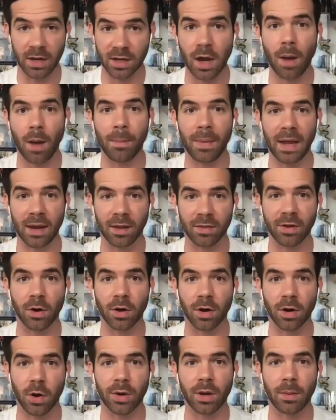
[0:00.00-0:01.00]
coming there
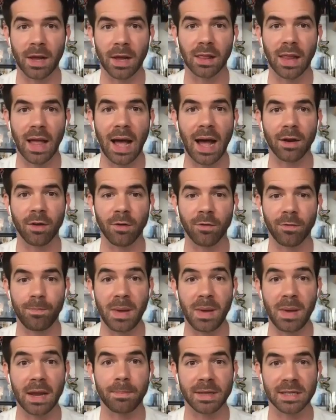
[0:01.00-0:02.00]
are going to be a lot of
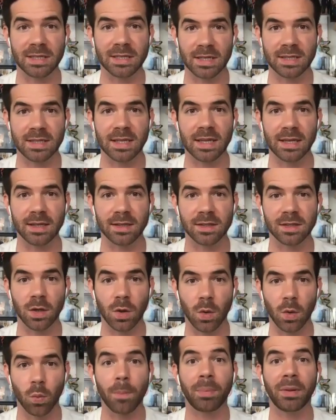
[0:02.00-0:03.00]
big
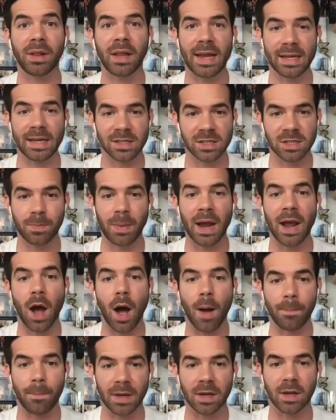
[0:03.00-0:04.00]
businesses replaced by
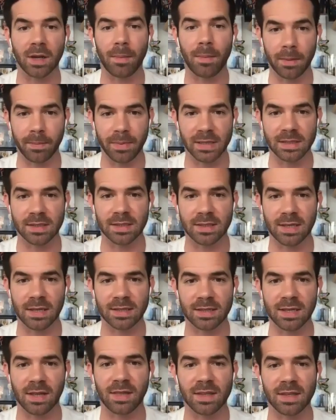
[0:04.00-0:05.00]
up and coming
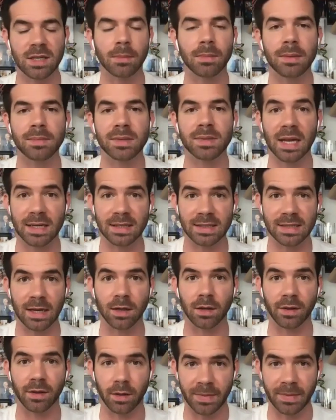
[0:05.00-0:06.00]
businesses and sometimes that can
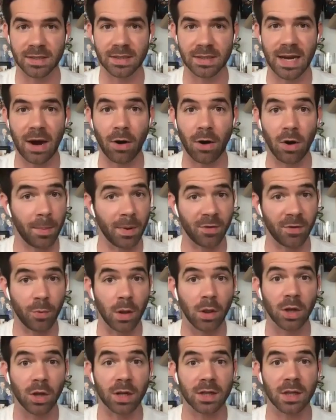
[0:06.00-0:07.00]
sound a little bit scary but if
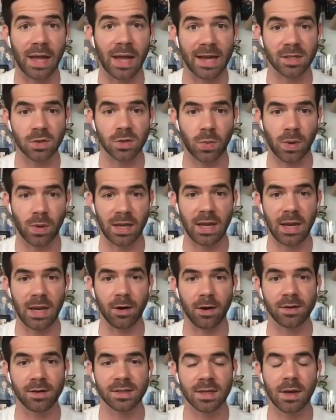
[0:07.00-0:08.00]
we look at the last 20
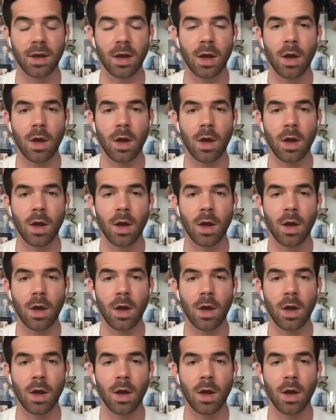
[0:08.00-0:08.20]
years